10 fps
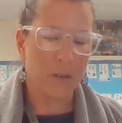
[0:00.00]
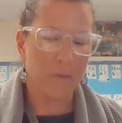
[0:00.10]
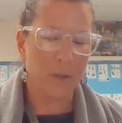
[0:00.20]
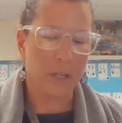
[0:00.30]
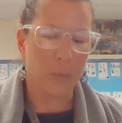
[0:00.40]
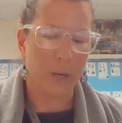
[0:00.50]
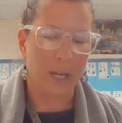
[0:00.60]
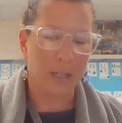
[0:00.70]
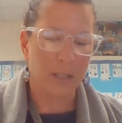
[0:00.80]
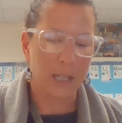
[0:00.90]
of running
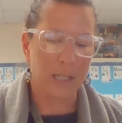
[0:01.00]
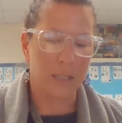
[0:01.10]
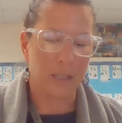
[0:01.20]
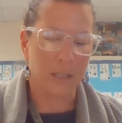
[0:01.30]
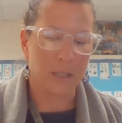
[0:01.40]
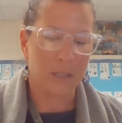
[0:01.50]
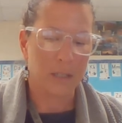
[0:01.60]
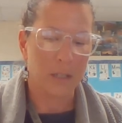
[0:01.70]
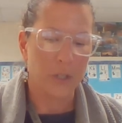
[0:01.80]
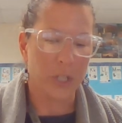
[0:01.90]
away and didn't.
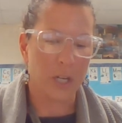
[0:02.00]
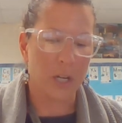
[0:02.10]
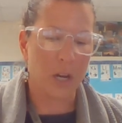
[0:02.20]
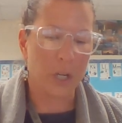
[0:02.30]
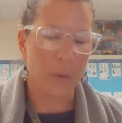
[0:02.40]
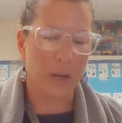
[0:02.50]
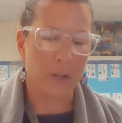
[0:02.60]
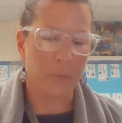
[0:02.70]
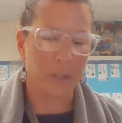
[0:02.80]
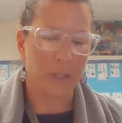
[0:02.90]
She did not know how
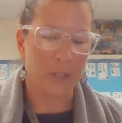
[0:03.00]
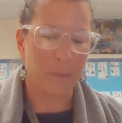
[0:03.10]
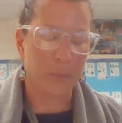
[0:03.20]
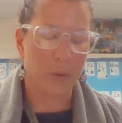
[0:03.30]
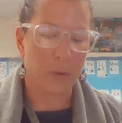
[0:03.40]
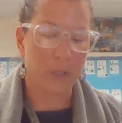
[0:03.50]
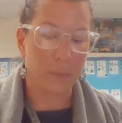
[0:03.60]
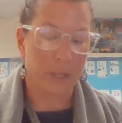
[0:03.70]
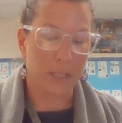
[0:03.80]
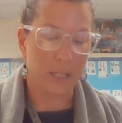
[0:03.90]
to reach the Brodas
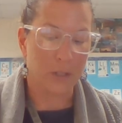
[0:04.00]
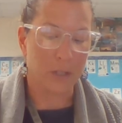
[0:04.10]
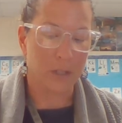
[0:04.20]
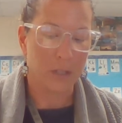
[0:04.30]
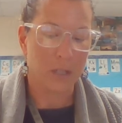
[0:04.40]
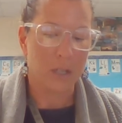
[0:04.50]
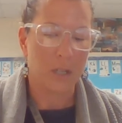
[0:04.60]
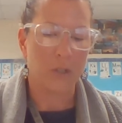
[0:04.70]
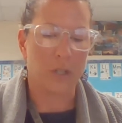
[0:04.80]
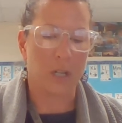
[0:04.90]
plantation.
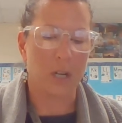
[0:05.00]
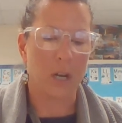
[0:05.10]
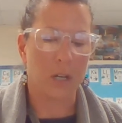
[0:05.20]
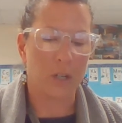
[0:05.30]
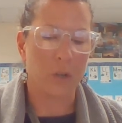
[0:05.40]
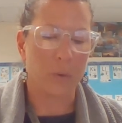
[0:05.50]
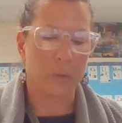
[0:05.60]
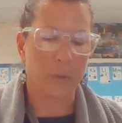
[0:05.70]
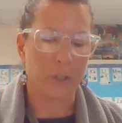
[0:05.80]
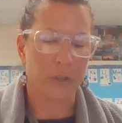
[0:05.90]
She did not know
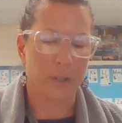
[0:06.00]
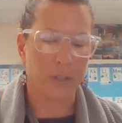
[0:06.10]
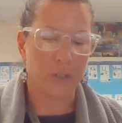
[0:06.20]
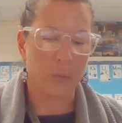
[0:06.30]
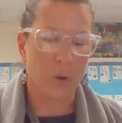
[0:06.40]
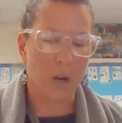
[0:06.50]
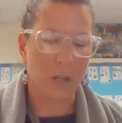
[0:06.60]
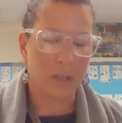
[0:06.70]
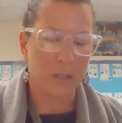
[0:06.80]
in which direction to walk